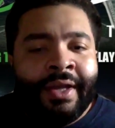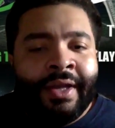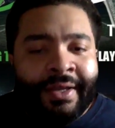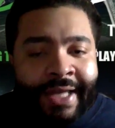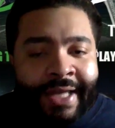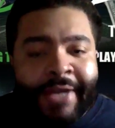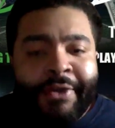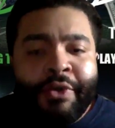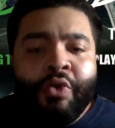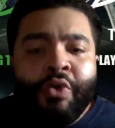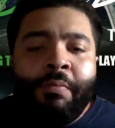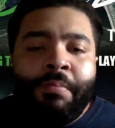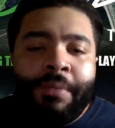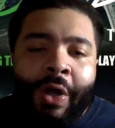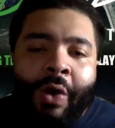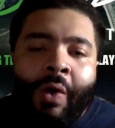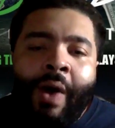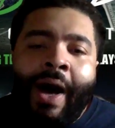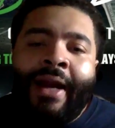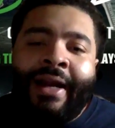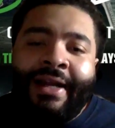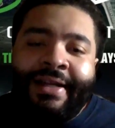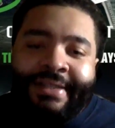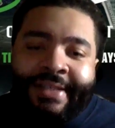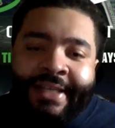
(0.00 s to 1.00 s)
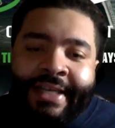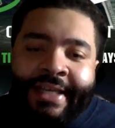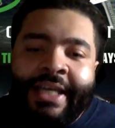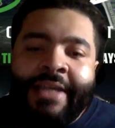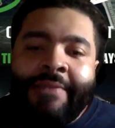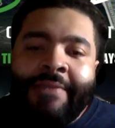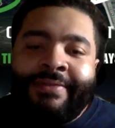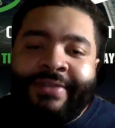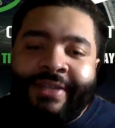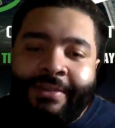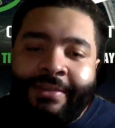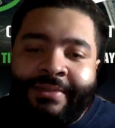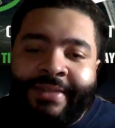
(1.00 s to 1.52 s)
They do blow out a team
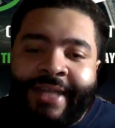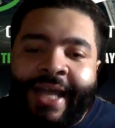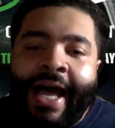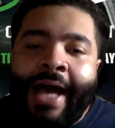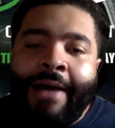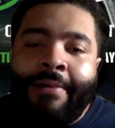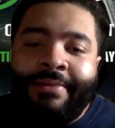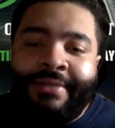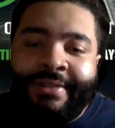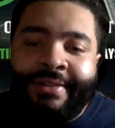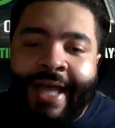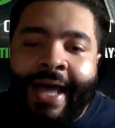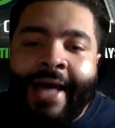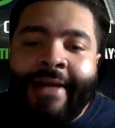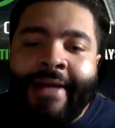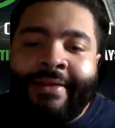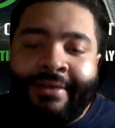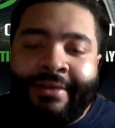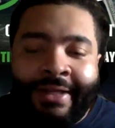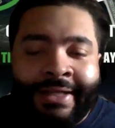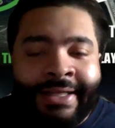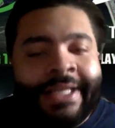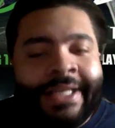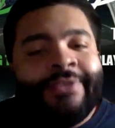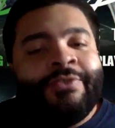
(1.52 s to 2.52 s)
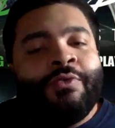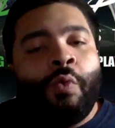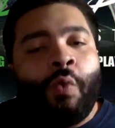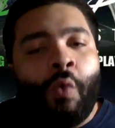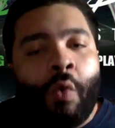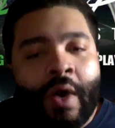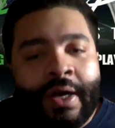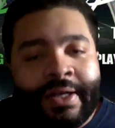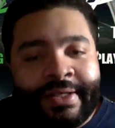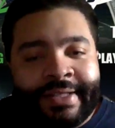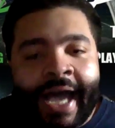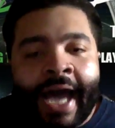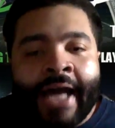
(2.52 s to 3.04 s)
sometimes, at least
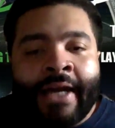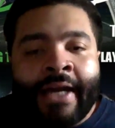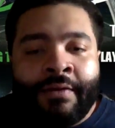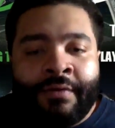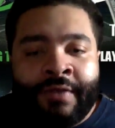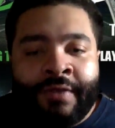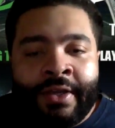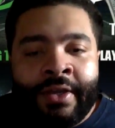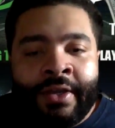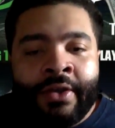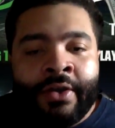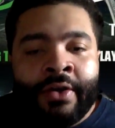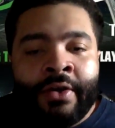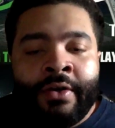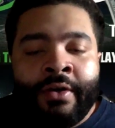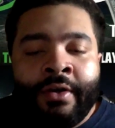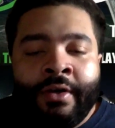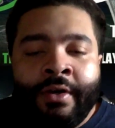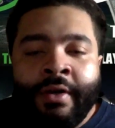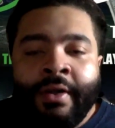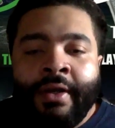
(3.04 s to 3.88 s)
once out of a year.